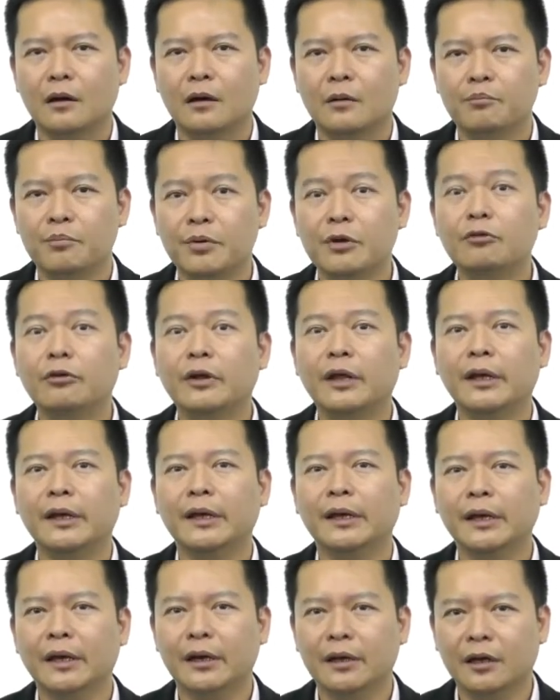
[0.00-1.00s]

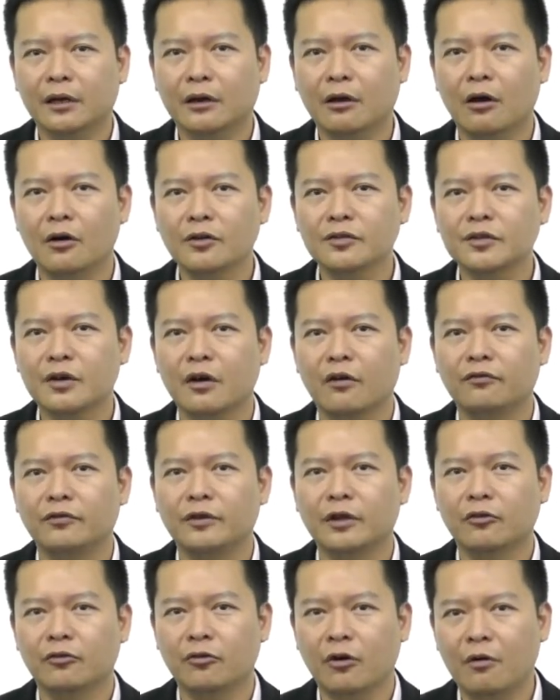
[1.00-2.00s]
building, at the cost of
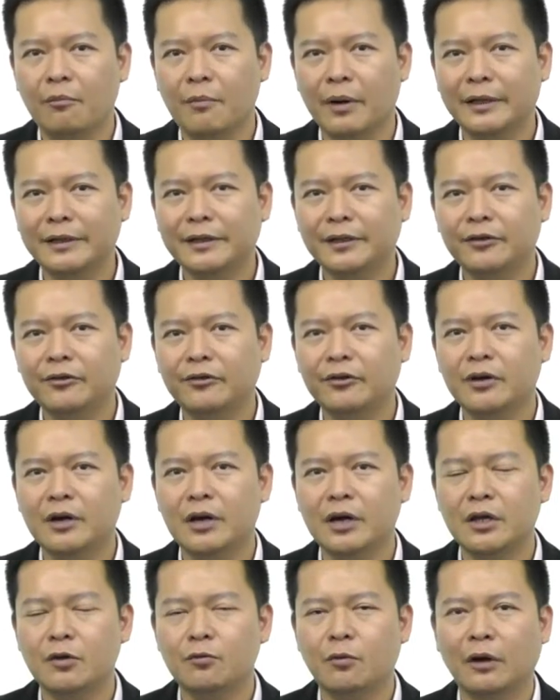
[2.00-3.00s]
the raw
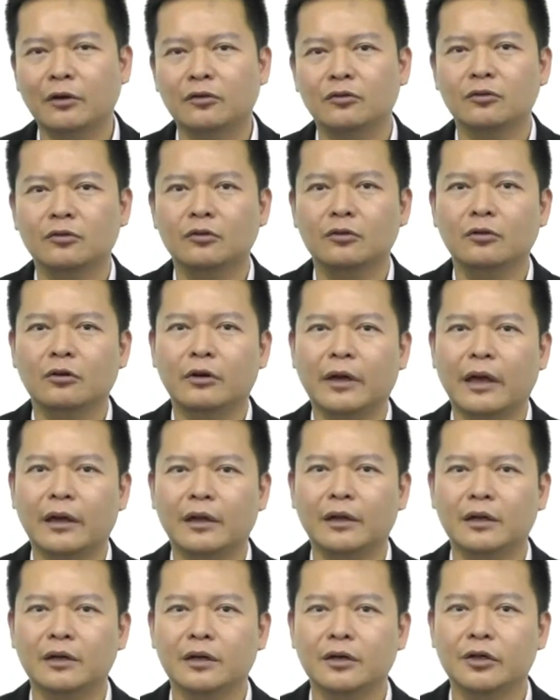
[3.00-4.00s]
material. You want to look
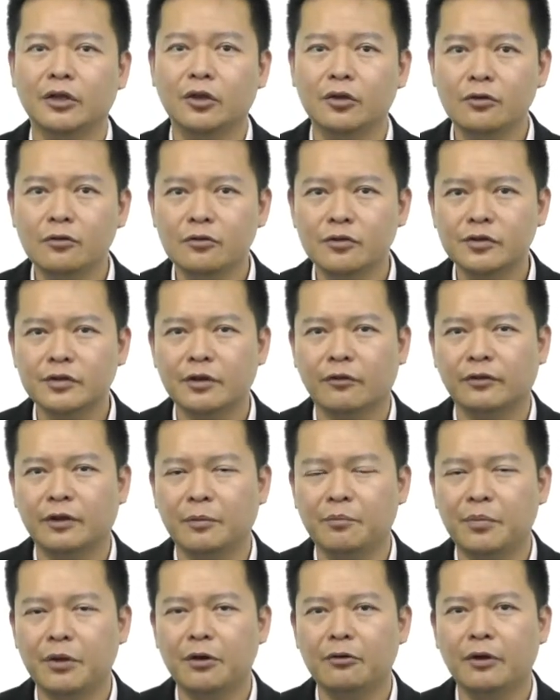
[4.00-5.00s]
at the use of the
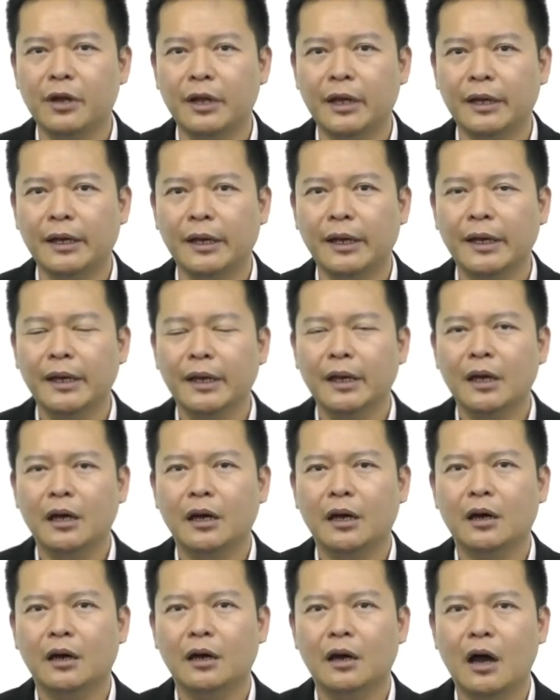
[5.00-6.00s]
building,
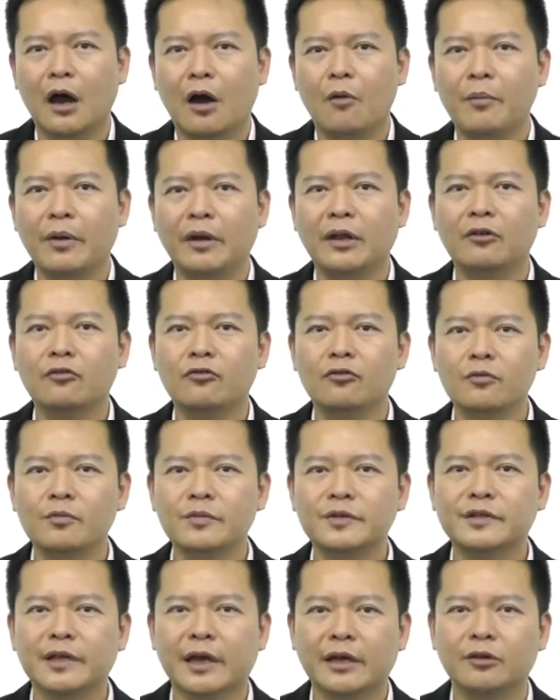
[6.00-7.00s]
how many
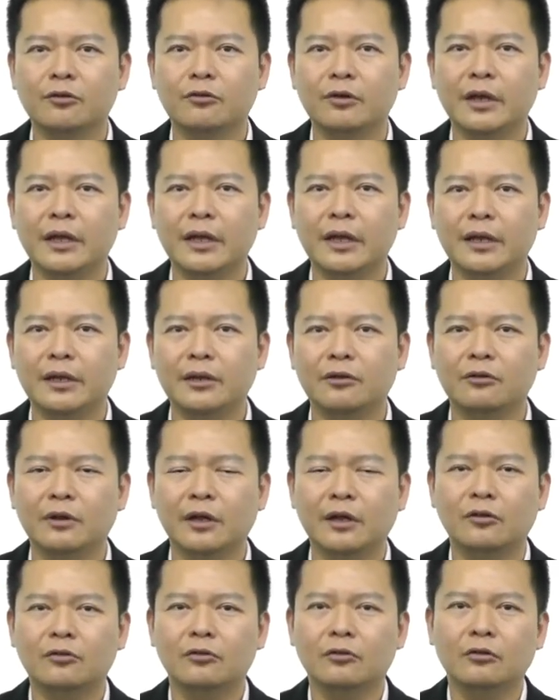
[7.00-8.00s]
rooms that you need. You
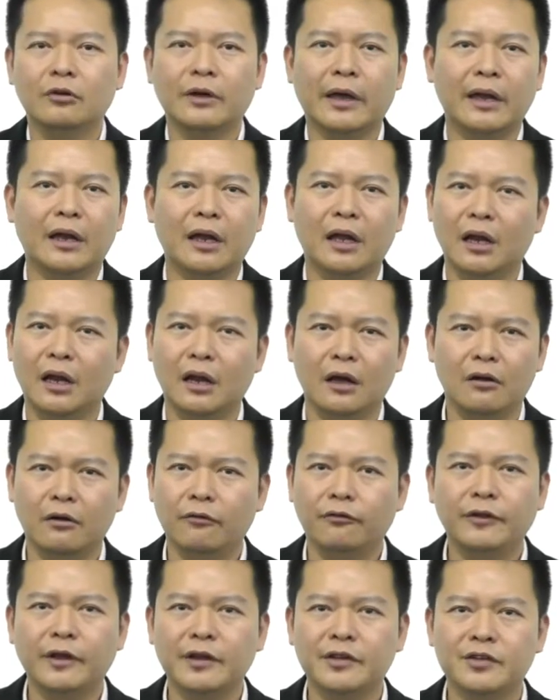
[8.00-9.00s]
need to look at a lot
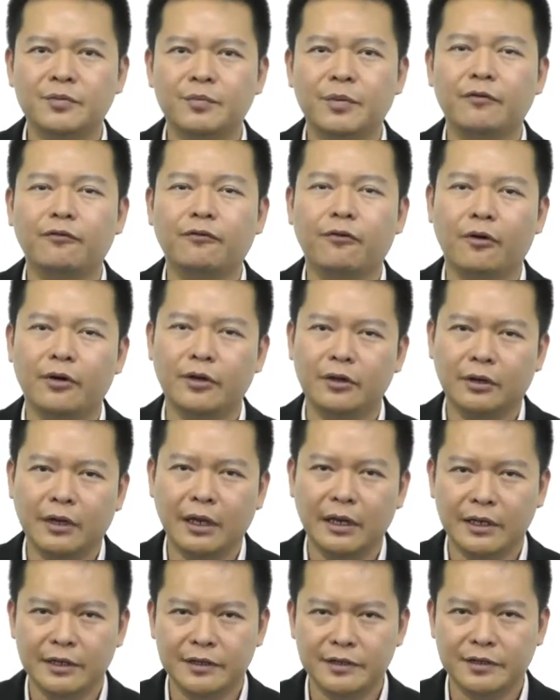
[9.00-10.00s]
of things before you
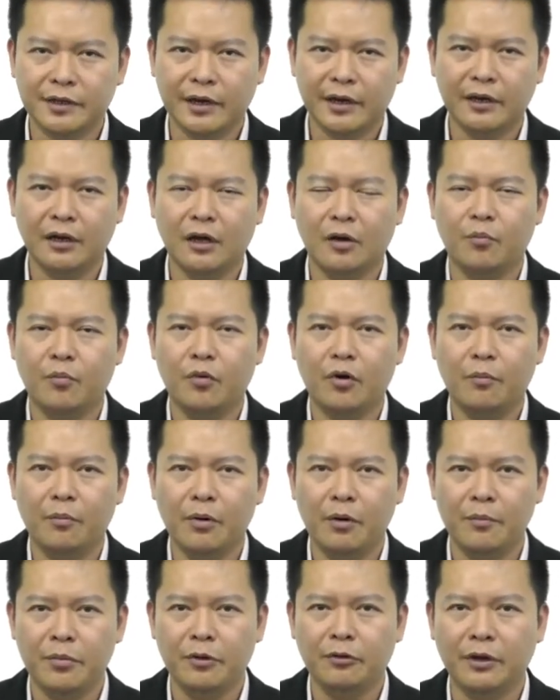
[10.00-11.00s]
can design a
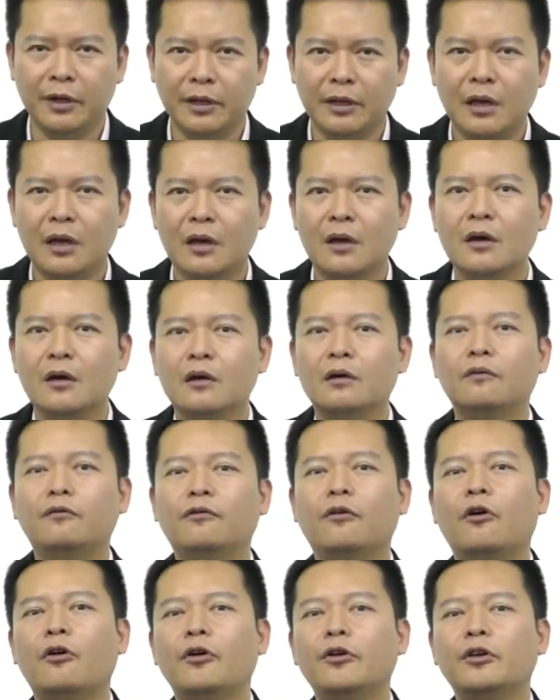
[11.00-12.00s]
proper building
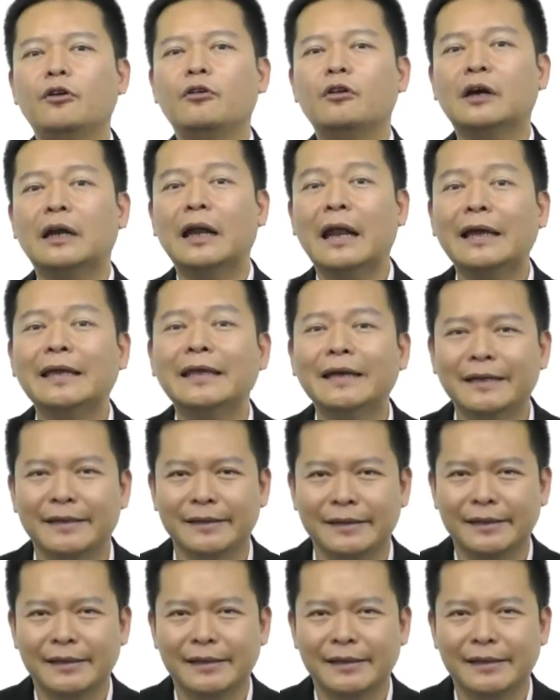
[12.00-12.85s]
for your client.